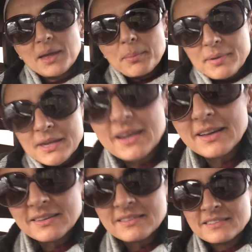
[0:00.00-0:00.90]

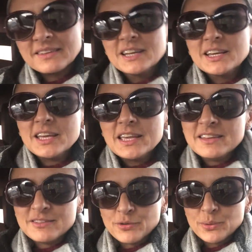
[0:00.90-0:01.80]
because
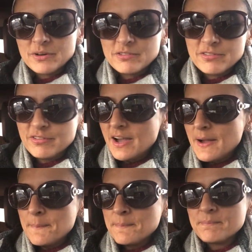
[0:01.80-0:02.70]
it's full of
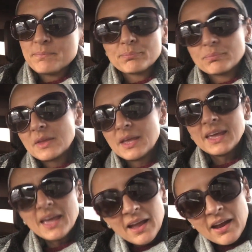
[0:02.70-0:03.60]

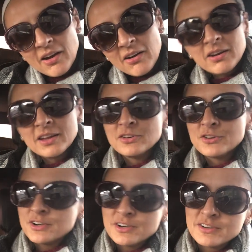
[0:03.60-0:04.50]
hair and
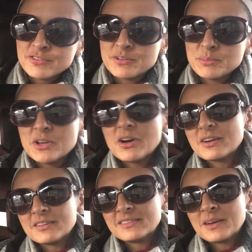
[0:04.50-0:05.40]
dirt from the
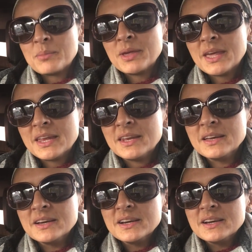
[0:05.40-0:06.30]
dogs coming in
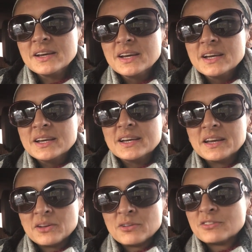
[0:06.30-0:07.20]

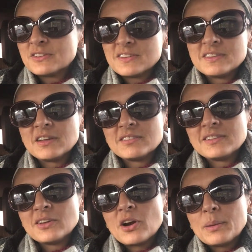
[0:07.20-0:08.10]
and all sorts of stuff. So
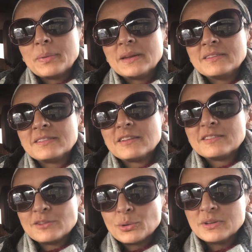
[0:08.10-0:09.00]
the carpet is
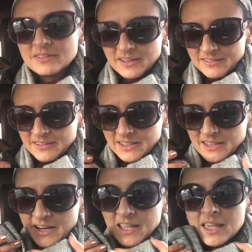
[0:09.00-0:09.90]
so disgusting
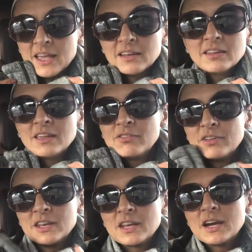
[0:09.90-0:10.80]
that I can't
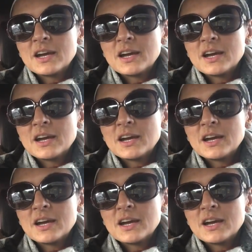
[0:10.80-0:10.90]
even